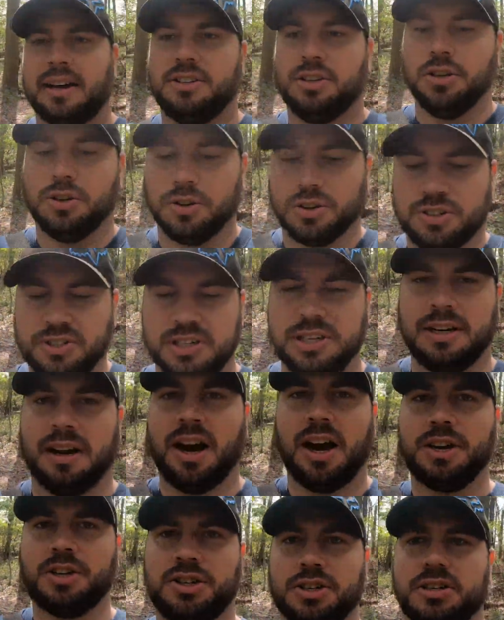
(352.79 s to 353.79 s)
to Christina
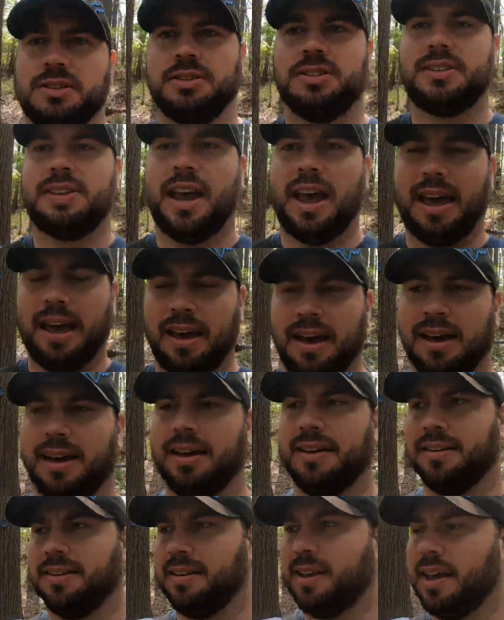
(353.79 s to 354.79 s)
Hutchins,
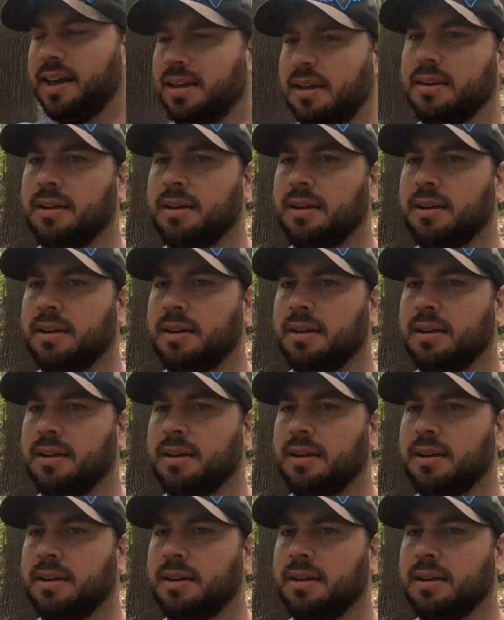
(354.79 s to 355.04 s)
and